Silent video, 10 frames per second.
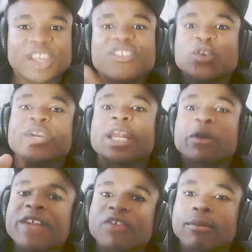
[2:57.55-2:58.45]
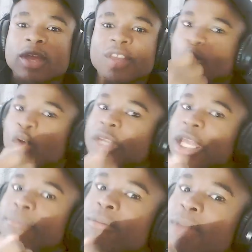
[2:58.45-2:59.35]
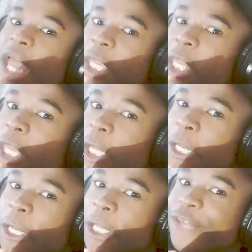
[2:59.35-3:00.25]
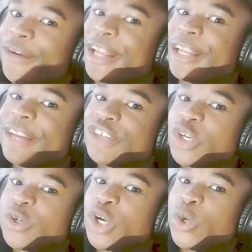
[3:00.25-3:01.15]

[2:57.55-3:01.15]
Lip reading: if you get away from me, if you don't let me back in, you're never gonna know